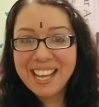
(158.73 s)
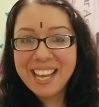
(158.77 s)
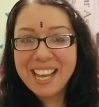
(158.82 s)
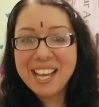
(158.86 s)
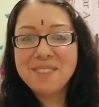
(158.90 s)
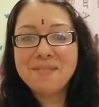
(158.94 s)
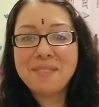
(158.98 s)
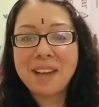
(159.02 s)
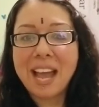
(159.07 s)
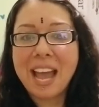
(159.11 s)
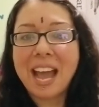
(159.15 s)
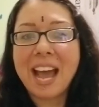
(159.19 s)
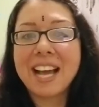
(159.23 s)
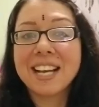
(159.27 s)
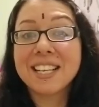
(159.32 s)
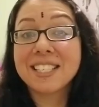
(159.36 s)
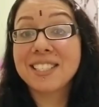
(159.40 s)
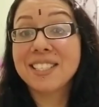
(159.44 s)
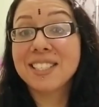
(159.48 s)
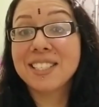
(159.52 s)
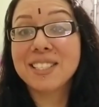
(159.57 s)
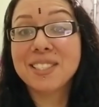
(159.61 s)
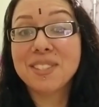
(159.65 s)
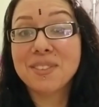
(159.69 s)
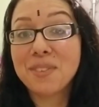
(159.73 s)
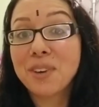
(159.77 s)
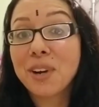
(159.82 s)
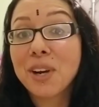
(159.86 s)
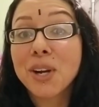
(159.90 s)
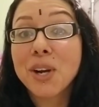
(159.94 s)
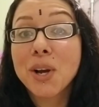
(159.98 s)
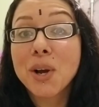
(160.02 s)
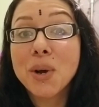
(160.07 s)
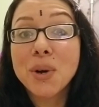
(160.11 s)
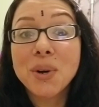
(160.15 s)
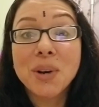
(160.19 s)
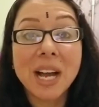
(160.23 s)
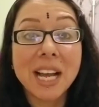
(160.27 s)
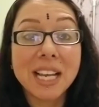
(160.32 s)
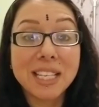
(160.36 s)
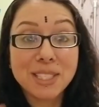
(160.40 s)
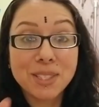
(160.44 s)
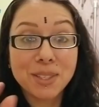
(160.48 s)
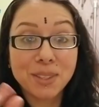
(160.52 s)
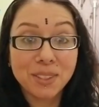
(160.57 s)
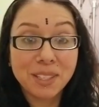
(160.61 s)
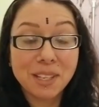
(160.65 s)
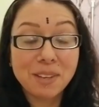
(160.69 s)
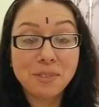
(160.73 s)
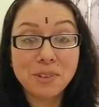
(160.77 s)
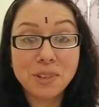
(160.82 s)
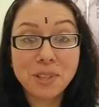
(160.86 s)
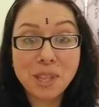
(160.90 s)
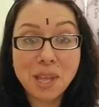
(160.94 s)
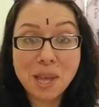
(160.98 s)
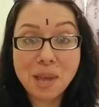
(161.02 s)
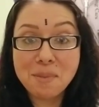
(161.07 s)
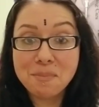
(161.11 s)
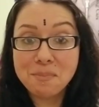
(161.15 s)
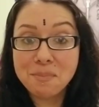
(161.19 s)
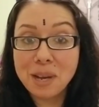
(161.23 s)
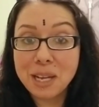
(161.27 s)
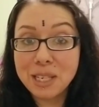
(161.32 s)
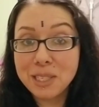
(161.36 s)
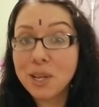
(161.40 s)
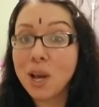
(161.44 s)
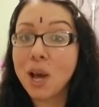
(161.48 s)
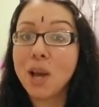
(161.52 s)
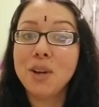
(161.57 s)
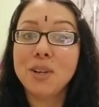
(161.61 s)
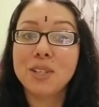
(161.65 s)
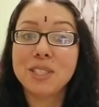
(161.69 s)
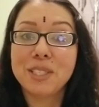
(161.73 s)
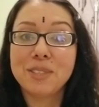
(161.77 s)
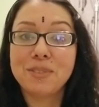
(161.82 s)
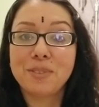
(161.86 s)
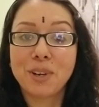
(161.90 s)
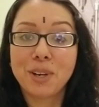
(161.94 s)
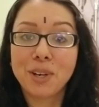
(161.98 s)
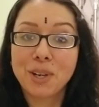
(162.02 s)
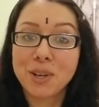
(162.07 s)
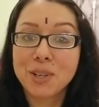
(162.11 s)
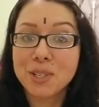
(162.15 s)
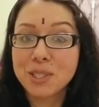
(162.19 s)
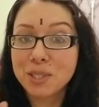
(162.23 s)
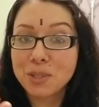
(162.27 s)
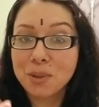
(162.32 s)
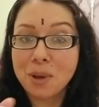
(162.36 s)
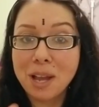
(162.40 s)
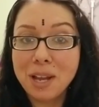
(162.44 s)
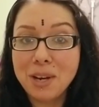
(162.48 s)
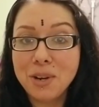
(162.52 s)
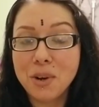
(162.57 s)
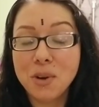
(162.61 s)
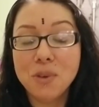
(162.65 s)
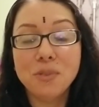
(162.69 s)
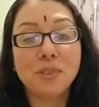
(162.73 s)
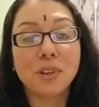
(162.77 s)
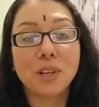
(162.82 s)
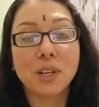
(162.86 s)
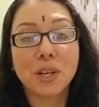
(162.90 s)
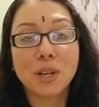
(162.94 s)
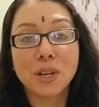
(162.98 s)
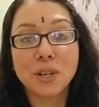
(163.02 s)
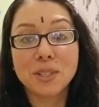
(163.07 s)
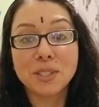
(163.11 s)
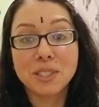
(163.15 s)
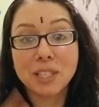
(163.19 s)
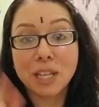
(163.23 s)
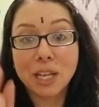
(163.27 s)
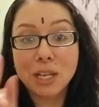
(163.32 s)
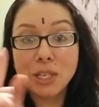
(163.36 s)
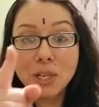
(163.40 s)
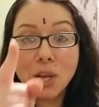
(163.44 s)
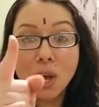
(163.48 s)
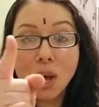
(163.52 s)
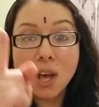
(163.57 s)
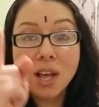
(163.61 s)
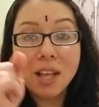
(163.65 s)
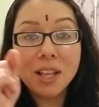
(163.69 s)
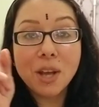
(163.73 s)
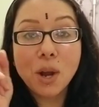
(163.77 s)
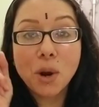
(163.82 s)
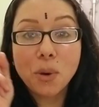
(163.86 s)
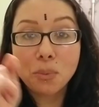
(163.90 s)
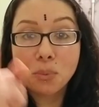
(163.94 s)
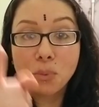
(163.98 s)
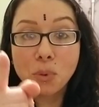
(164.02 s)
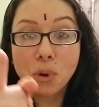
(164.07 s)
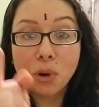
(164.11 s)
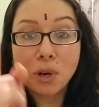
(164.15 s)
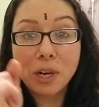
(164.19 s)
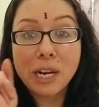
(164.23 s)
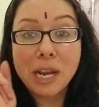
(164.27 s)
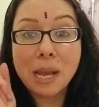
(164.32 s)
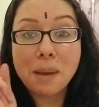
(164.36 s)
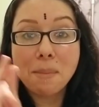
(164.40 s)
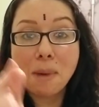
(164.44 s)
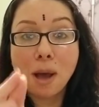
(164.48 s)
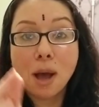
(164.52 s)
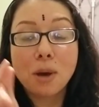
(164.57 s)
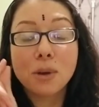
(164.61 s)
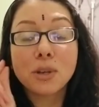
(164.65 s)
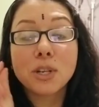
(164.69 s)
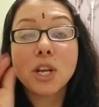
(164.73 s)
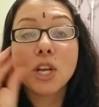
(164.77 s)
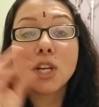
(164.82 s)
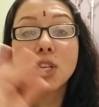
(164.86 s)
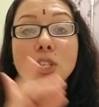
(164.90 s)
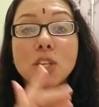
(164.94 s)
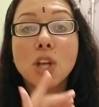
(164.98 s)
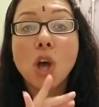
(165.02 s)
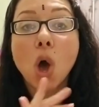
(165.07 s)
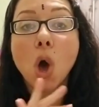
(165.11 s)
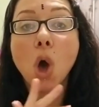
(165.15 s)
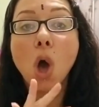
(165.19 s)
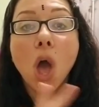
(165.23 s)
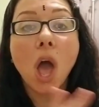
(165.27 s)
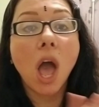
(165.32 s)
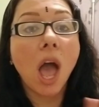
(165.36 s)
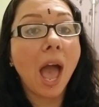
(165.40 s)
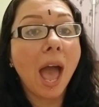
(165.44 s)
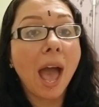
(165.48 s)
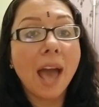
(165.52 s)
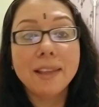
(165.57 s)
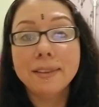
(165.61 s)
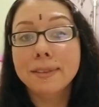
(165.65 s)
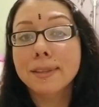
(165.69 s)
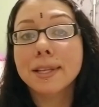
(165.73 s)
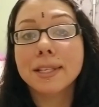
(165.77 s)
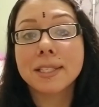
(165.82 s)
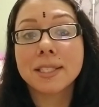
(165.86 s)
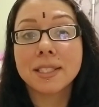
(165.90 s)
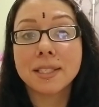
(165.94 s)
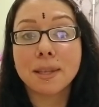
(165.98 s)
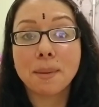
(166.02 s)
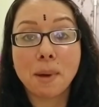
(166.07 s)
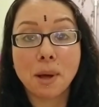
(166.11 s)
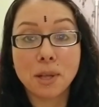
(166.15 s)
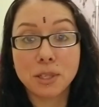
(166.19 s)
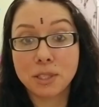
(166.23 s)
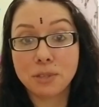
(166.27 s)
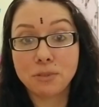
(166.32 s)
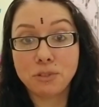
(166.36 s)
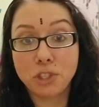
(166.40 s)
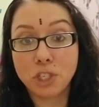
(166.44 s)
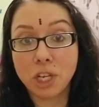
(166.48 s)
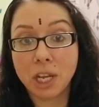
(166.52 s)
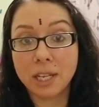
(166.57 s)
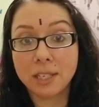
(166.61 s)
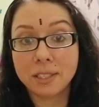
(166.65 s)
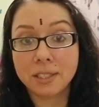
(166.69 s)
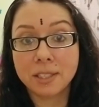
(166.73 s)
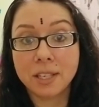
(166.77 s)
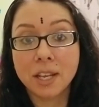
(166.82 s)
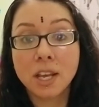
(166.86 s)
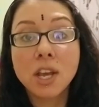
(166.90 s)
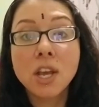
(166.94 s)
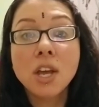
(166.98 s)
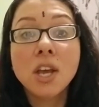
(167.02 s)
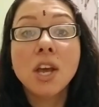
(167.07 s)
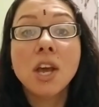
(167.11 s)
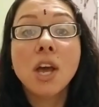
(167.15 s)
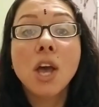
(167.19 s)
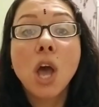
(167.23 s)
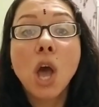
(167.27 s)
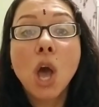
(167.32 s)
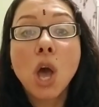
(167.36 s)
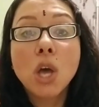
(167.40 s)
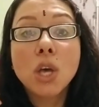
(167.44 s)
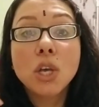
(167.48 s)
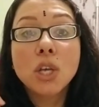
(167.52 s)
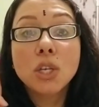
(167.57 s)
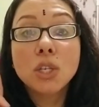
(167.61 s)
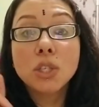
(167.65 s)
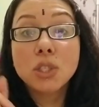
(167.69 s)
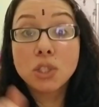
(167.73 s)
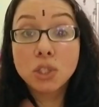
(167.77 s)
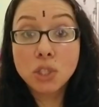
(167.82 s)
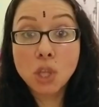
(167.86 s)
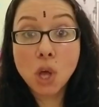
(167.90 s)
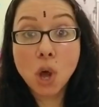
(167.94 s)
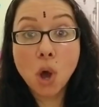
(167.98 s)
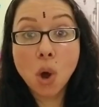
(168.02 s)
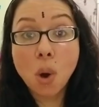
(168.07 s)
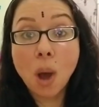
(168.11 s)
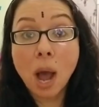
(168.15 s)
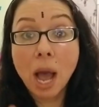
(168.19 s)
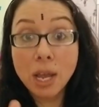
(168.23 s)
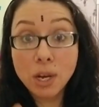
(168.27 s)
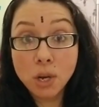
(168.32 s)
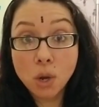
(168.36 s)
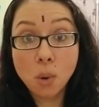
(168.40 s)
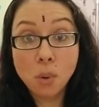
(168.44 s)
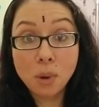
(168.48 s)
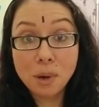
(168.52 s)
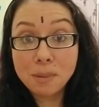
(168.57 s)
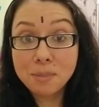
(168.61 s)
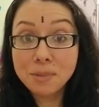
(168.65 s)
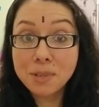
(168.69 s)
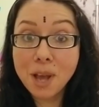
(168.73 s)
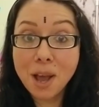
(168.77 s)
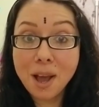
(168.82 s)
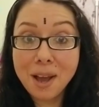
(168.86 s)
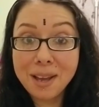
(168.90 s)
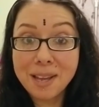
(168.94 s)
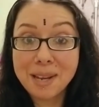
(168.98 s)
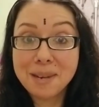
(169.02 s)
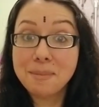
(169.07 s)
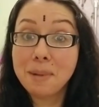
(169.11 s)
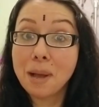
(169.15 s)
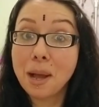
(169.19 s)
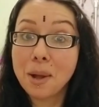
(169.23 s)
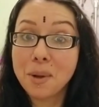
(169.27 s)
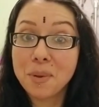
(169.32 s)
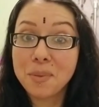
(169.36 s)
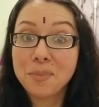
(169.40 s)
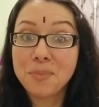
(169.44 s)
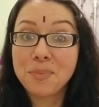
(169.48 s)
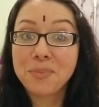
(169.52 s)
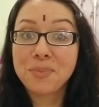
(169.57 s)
My ex is a Virgo. I still live with him. My daughter is a Virgo, so I know Virgos. And y'all worry about endless amounts of shit. So, I know what I'm talking about.